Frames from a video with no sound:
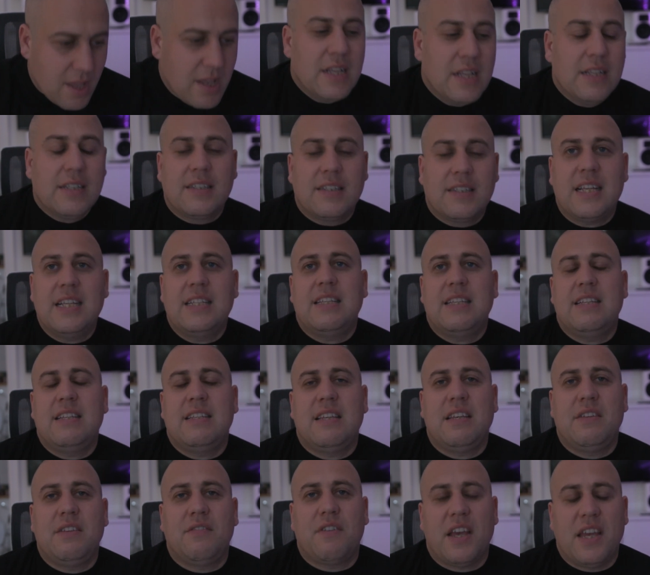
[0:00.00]

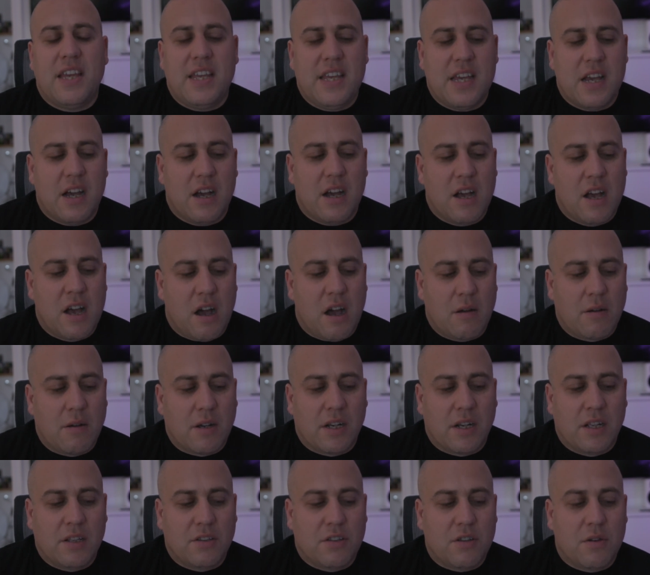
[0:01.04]
CCTV, I'm going
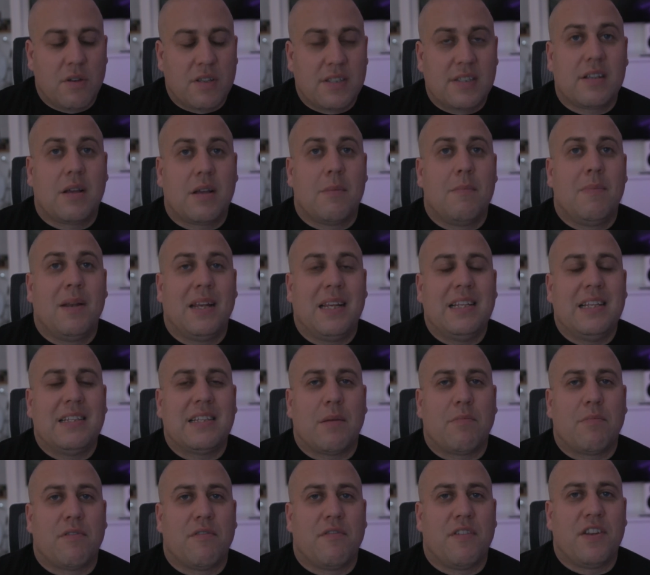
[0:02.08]
to do a completely
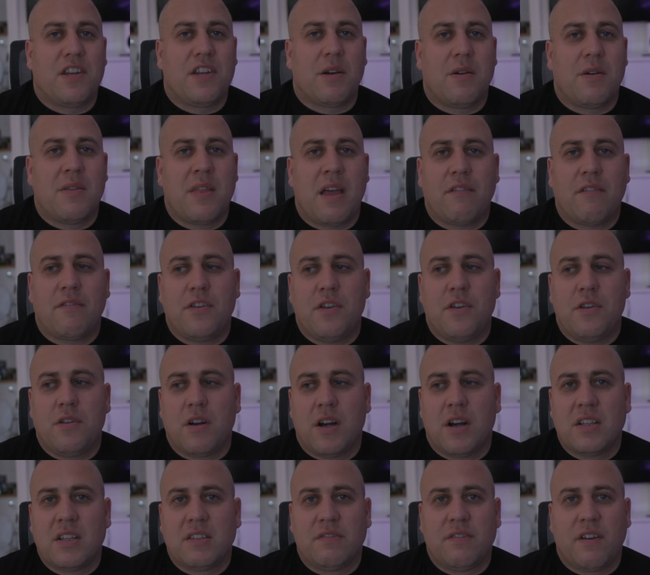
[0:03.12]
separate video on that for you
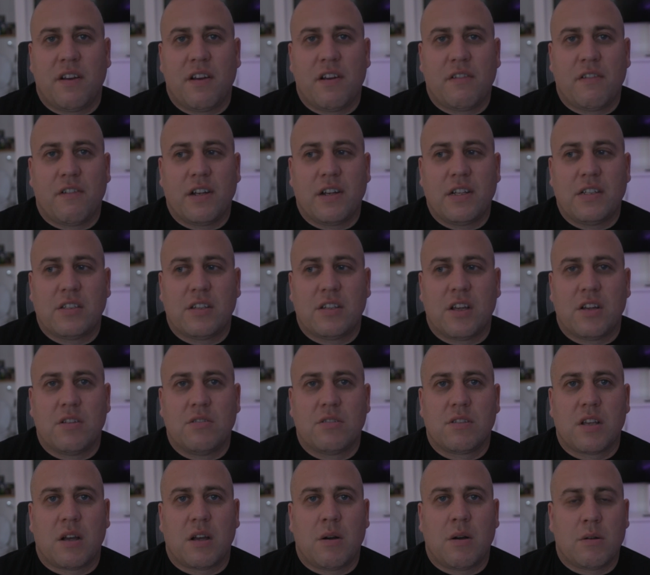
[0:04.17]
guys very soon,
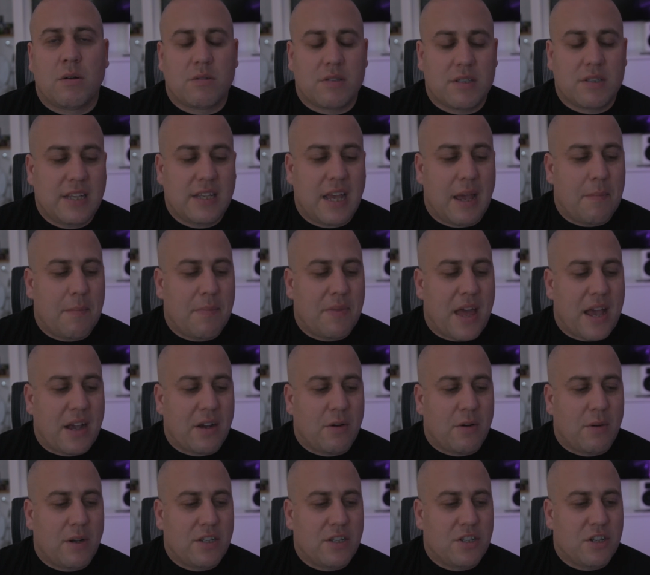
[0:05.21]
so I'll skip that
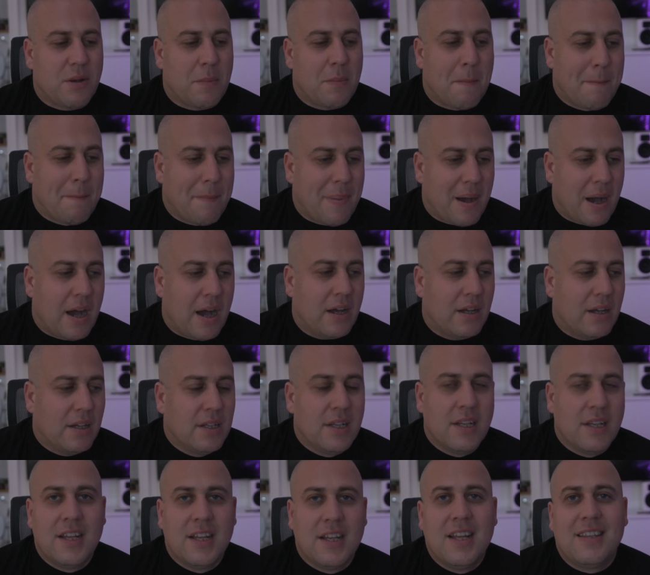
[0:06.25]
question. But
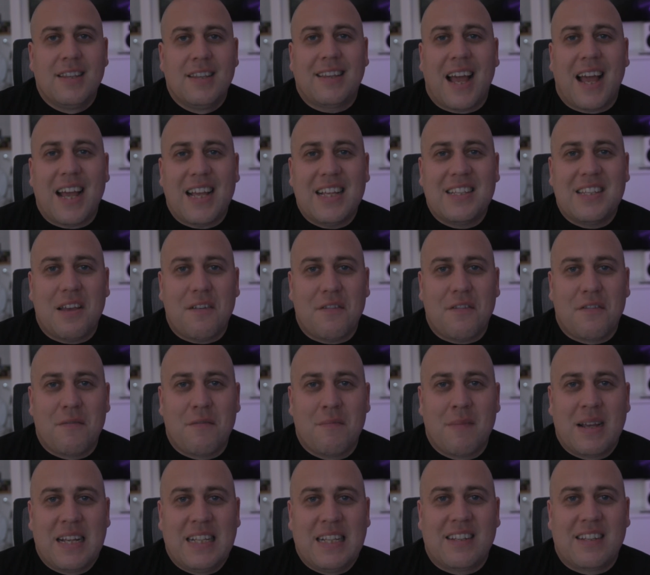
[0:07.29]
that is it from
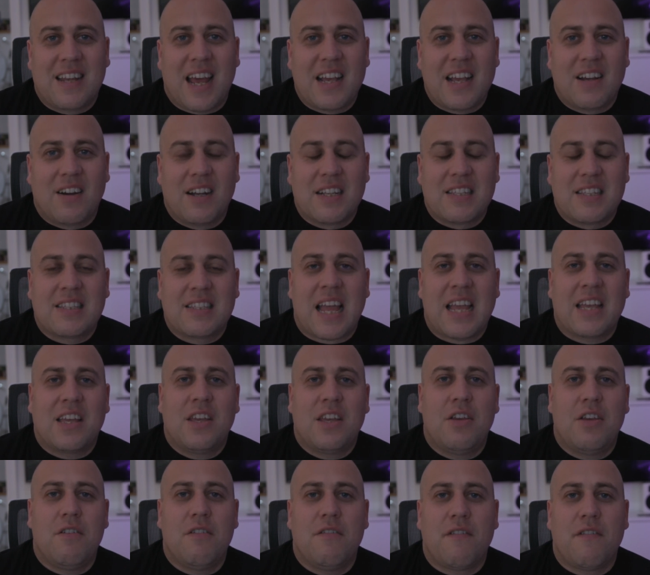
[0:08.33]
me today, guys. Thank
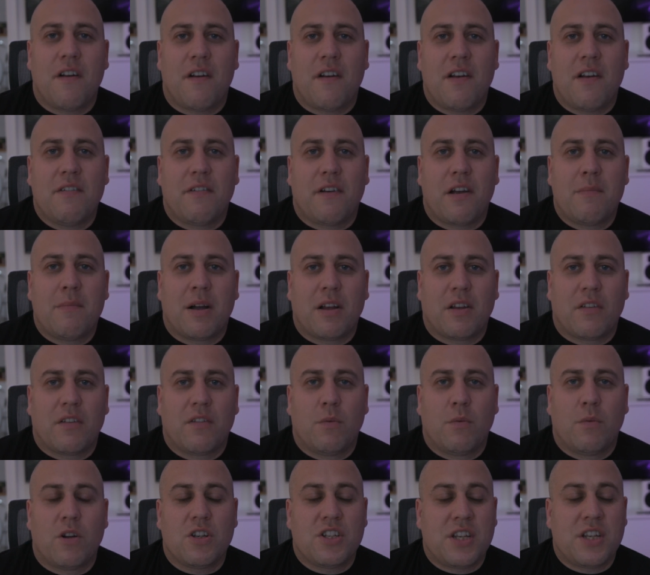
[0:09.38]
you very much for
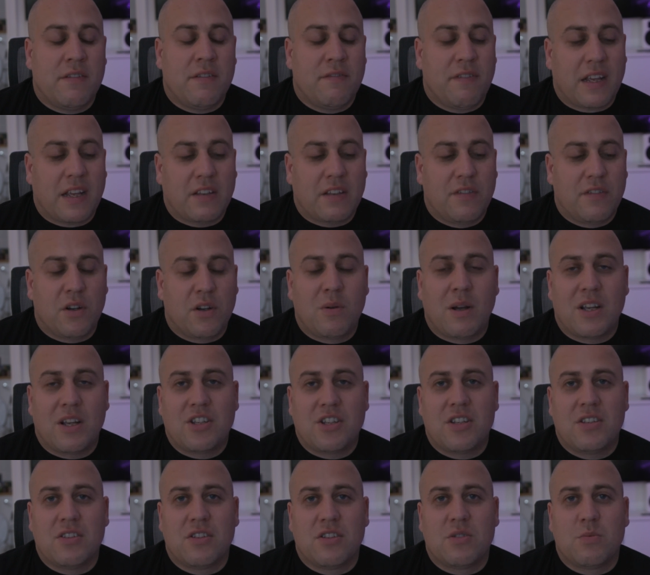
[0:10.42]
watching. Thanks for your
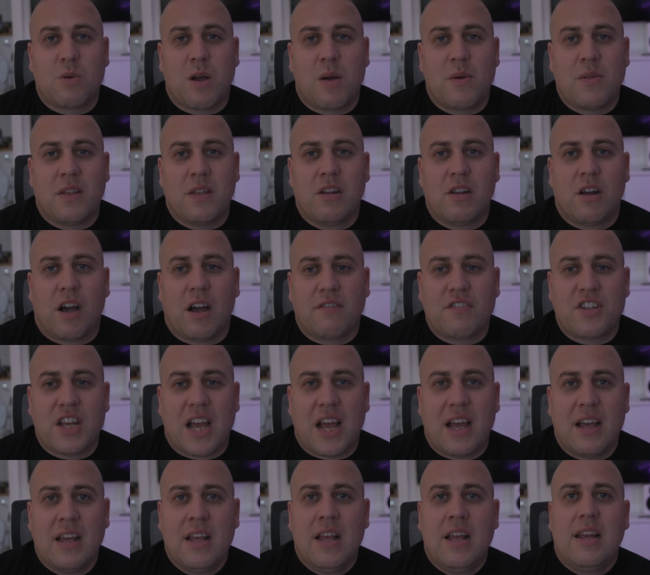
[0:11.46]
questions as well in the live
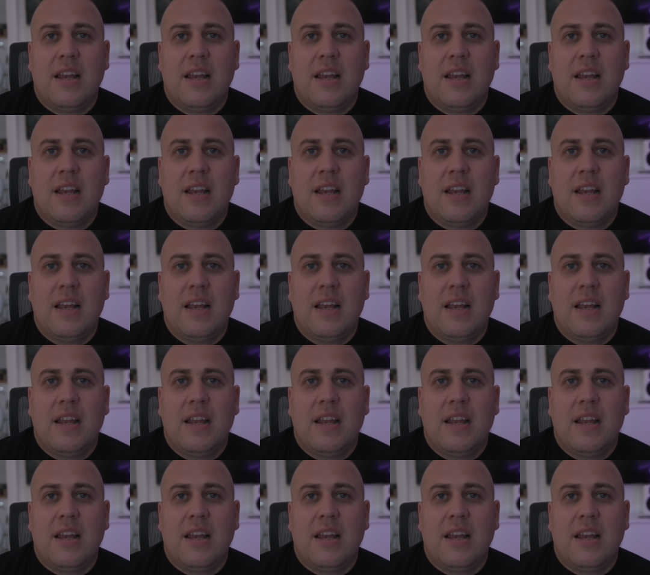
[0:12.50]
chat.